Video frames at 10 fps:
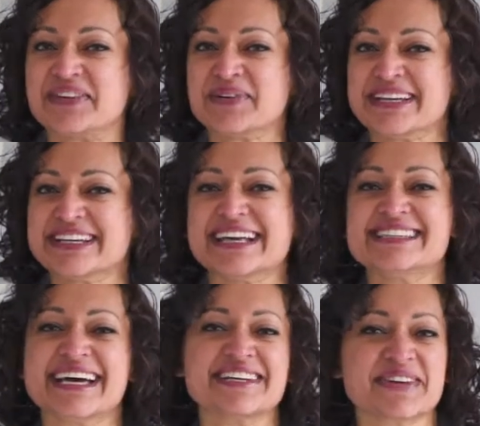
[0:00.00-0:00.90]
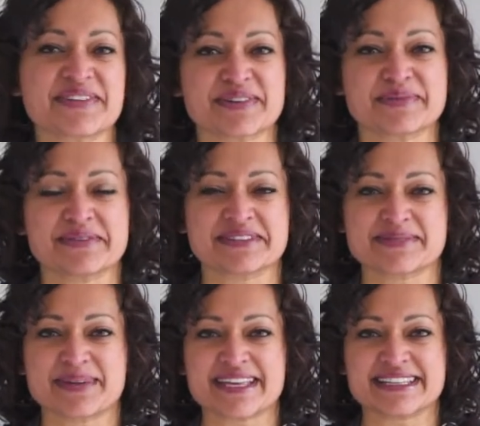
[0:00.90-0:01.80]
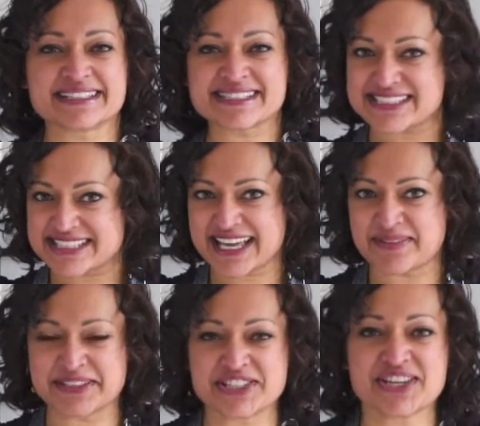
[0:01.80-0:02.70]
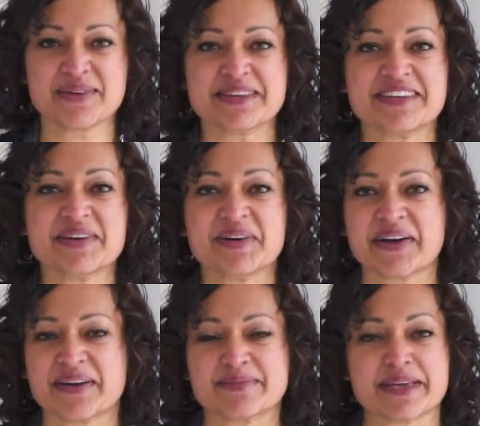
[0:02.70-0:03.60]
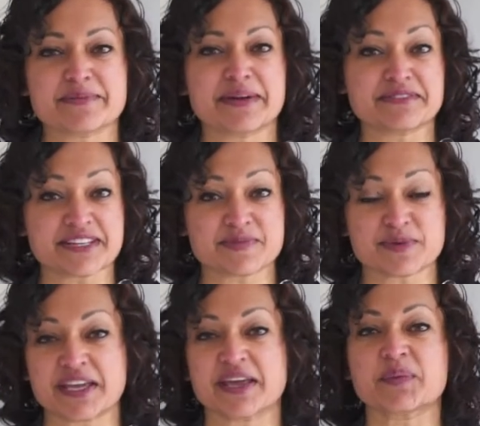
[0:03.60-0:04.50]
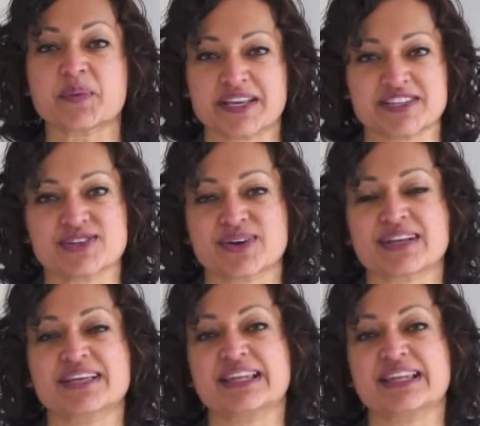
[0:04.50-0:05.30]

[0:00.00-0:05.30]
everyone, it's Andrea from Movers and Bakers. Today I'm going to share with you how I make my raspberry and white chocolate